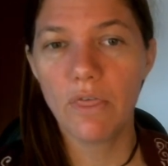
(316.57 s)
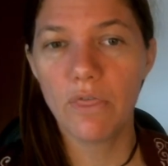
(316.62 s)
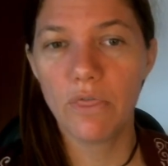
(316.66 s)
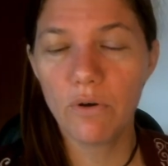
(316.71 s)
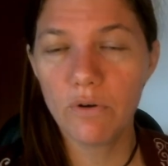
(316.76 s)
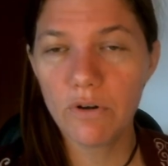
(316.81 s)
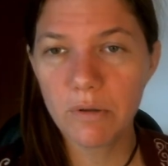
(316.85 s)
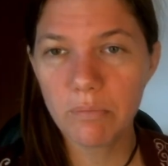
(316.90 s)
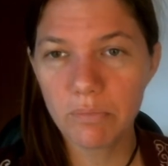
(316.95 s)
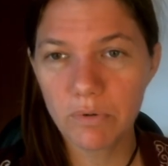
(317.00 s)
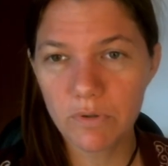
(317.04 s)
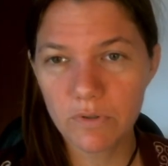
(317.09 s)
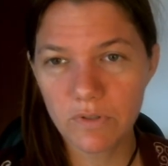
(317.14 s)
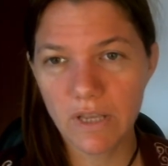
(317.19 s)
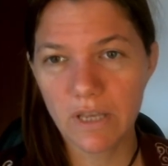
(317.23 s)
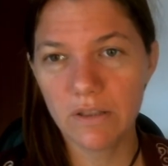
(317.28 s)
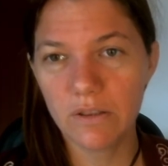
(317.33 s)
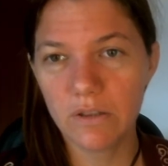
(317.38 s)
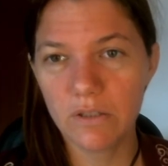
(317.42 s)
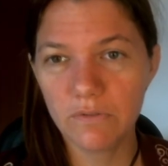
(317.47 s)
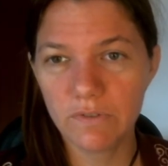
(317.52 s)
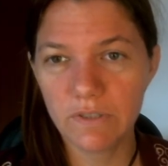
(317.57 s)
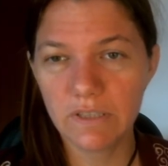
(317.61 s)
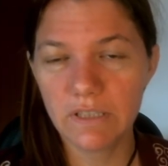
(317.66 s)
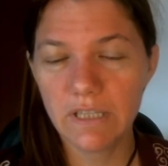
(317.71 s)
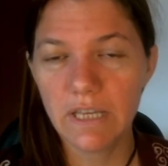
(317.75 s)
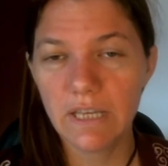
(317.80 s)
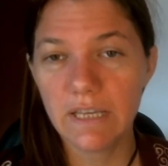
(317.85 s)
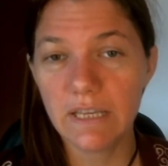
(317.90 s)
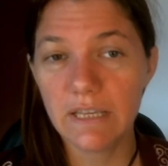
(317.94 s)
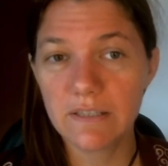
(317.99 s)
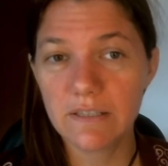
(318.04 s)
30% of it
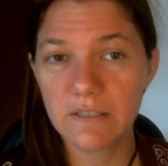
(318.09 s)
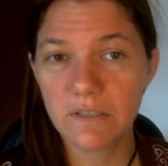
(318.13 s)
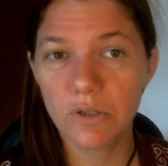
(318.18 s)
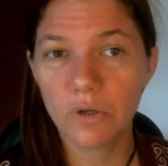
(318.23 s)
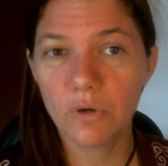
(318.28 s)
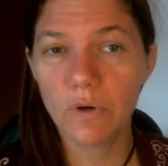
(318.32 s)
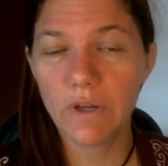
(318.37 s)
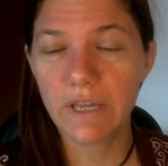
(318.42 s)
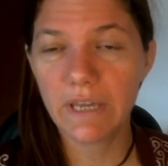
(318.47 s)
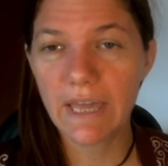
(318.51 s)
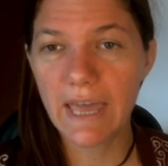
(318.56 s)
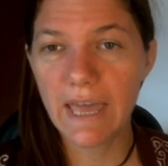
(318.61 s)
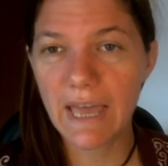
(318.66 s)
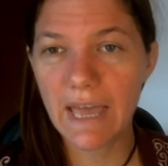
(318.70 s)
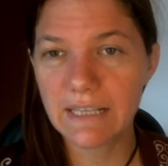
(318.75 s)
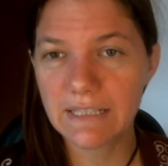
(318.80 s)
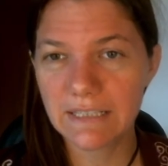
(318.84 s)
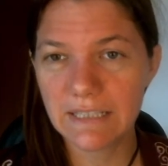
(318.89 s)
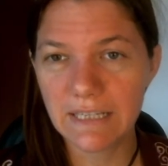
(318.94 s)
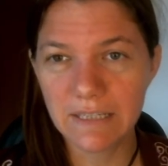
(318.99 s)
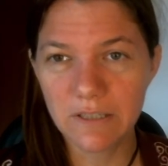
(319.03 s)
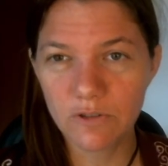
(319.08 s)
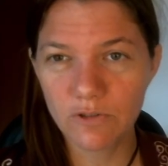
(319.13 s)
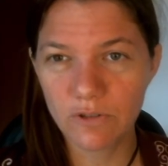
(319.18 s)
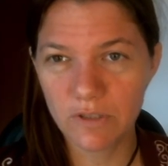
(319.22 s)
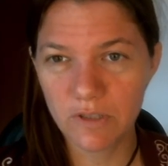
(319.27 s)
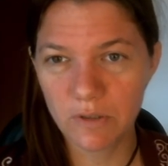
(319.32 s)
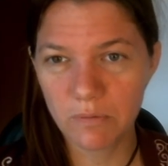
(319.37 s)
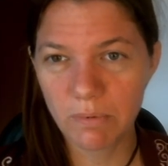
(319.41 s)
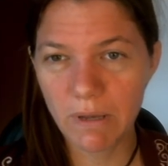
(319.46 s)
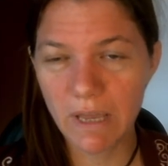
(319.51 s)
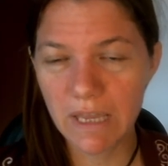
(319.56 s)
is going as an
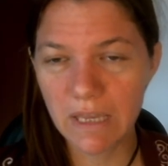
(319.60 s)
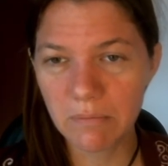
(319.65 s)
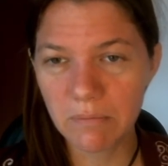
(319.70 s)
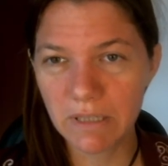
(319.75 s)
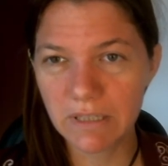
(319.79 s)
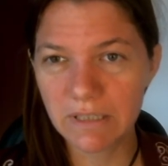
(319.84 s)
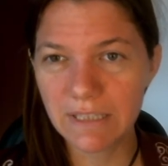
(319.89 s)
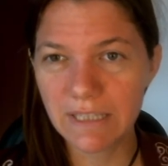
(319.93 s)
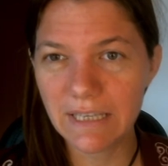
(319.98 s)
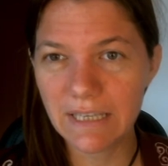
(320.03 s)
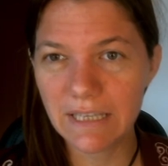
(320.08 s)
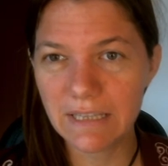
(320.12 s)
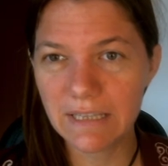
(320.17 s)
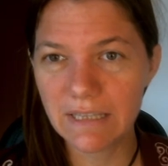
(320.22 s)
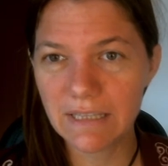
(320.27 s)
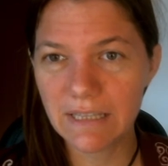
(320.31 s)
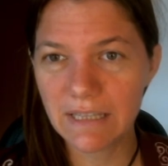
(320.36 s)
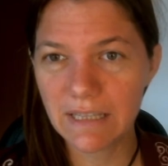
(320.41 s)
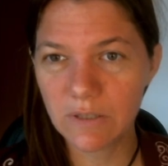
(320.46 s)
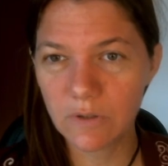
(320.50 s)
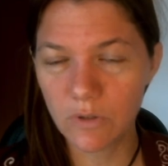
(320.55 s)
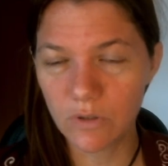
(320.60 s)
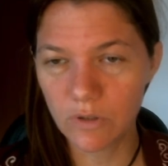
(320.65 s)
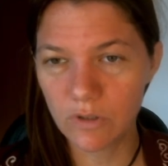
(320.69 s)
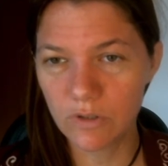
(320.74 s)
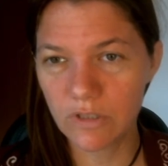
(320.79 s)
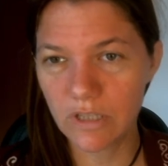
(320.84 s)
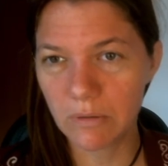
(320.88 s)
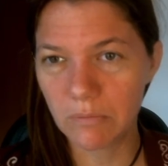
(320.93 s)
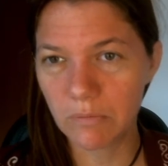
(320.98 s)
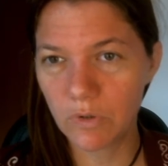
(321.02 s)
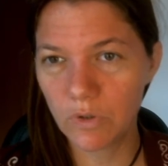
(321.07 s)
interest payment in the
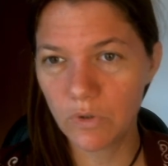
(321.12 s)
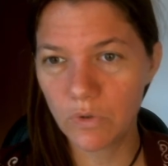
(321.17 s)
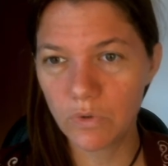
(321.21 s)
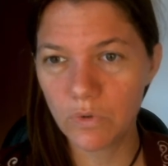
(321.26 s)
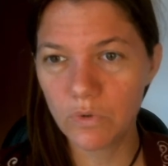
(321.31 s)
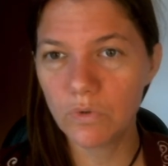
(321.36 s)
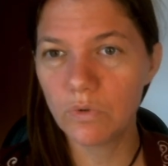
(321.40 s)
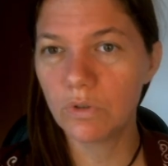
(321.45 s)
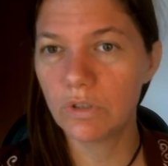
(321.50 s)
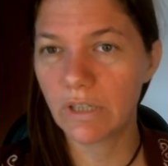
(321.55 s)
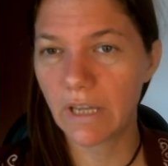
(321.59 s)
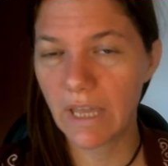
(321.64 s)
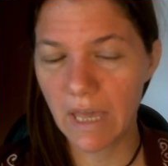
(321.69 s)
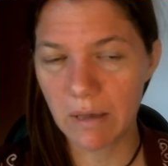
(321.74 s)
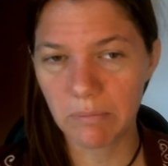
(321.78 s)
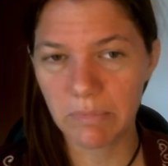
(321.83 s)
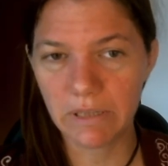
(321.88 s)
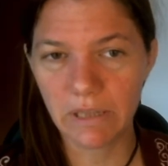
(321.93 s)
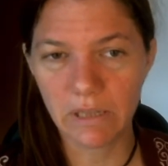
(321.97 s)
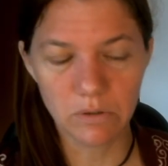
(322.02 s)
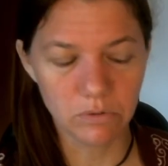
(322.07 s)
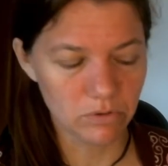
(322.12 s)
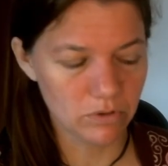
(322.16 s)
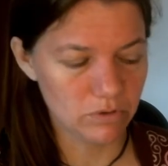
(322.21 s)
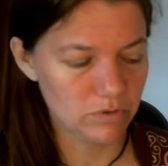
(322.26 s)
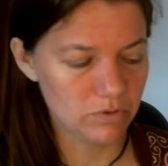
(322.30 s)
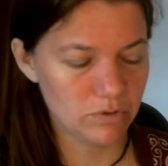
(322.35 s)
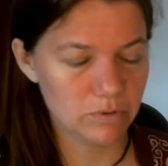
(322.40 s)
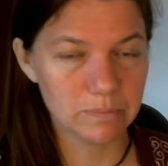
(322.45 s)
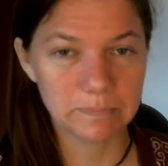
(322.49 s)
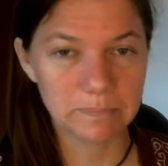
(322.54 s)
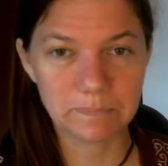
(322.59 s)
system to the capital
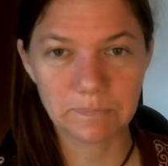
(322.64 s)
owners.